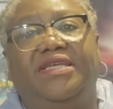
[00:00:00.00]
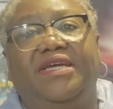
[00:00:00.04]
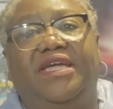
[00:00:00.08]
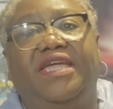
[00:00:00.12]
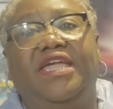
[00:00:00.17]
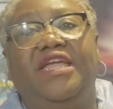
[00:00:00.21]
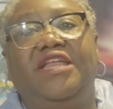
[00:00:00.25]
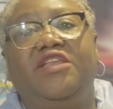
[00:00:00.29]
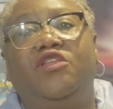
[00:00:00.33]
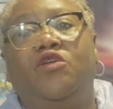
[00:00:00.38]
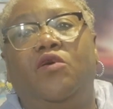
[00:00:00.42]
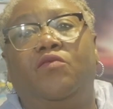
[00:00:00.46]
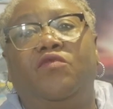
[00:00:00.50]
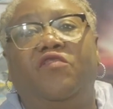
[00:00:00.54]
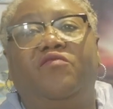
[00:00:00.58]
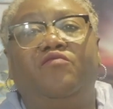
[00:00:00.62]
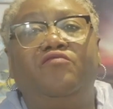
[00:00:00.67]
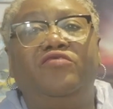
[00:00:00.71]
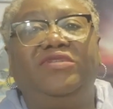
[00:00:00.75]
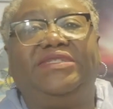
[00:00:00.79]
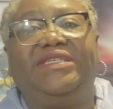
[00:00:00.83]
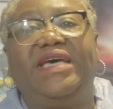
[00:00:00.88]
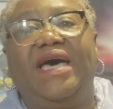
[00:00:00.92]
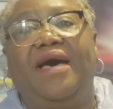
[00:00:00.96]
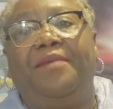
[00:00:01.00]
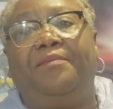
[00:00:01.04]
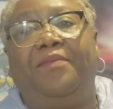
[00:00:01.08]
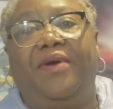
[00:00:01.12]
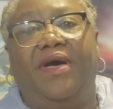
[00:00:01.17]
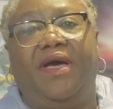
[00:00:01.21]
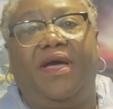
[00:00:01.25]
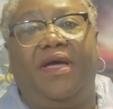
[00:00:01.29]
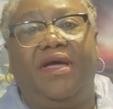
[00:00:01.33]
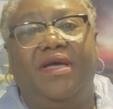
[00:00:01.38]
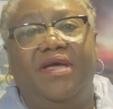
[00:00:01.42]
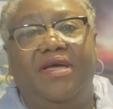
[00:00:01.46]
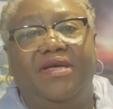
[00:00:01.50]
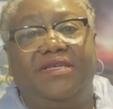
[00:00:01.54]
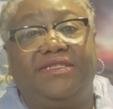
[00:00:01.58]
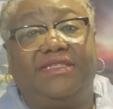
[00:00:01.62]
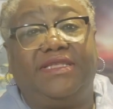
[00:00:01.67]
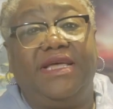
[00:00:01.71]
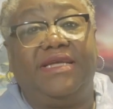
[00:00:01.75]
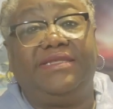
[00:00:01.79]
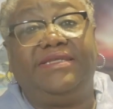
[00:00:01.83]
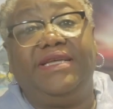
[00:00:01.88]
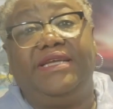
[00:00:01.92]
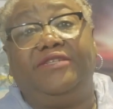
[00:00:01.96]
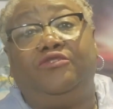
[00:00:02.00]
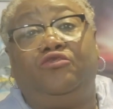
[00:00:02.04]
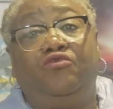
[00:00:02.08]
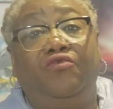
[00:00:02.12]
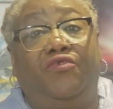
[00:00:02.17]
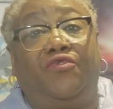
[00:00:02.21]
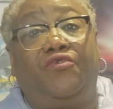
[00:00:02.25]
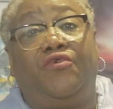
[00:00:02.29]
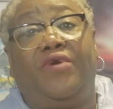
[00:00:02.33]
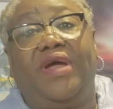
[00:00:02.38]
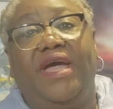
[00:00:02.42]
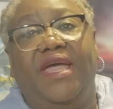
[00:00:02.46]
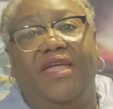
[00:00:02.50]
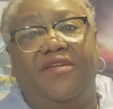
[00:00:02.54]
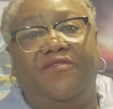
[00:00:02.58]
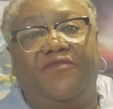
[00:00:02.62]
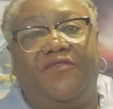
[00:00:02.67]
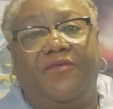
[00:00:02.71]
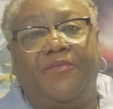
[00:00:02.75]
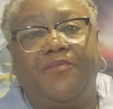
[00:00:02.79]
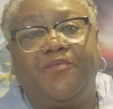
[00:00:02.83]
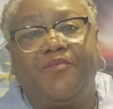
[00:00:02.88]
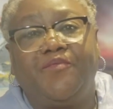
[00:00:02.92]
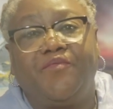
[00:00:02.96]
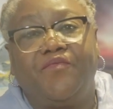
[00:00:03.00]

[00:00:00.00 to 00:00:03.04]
the kingdom of Mutapa, started to thrive.